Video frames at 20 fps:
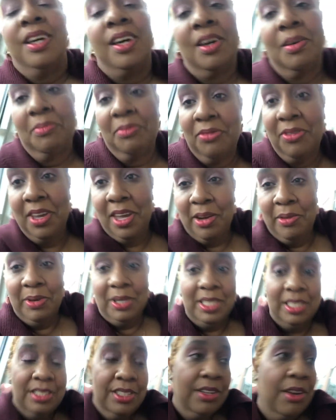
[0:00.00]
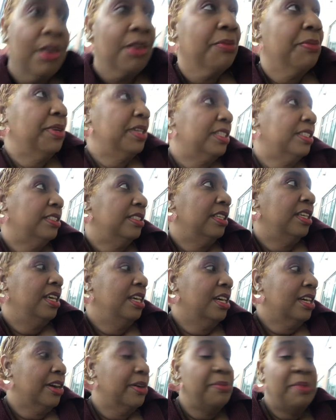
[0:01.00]
I'm very determined.
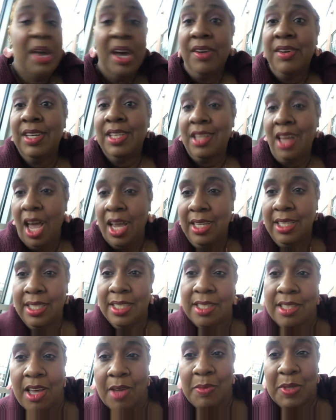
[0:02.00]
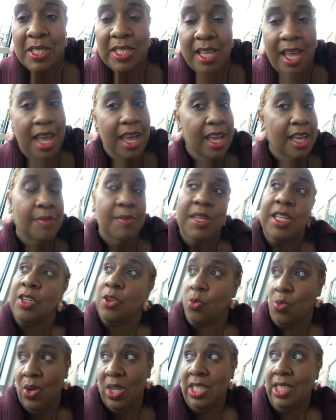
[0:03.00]
I'm out here like it's summertime in the
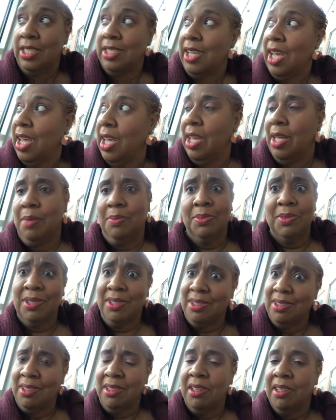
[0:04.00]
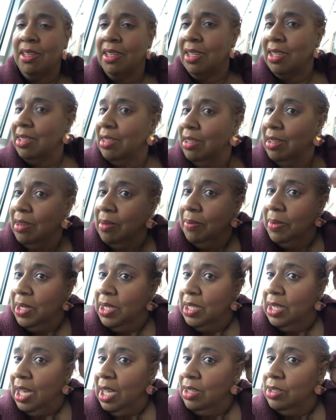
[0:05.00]
winter times.
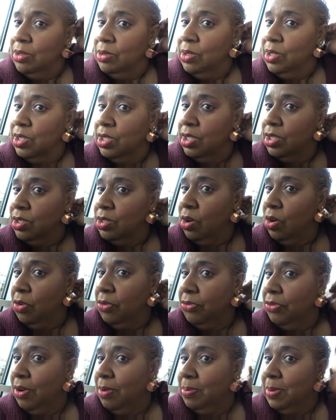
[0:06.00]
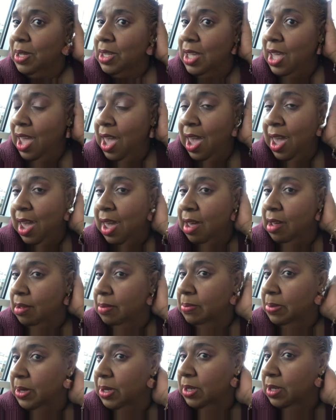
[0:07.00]
But I usually just go from the
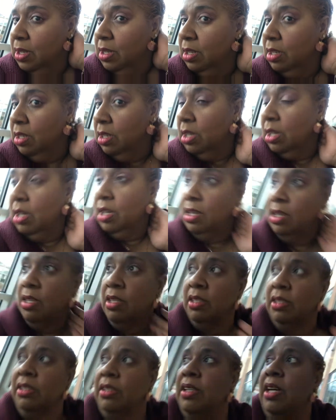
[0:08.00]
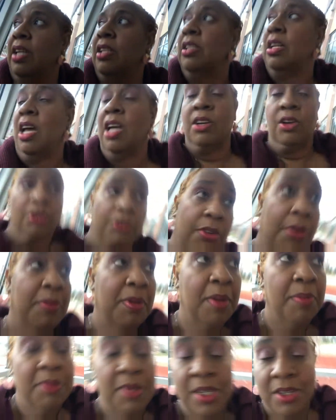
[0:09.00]
cab. I go from
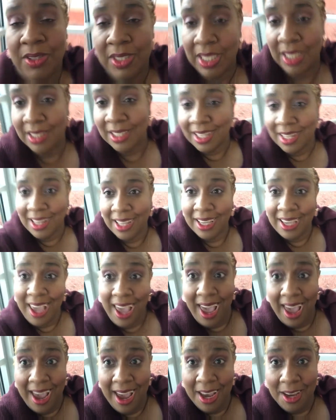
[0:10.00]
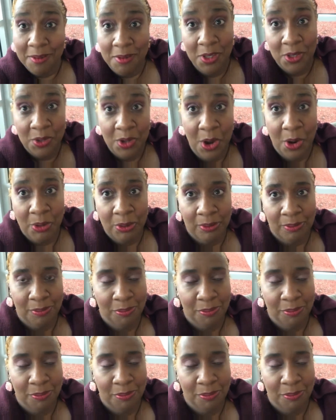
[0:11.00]
the building to the cab, you know?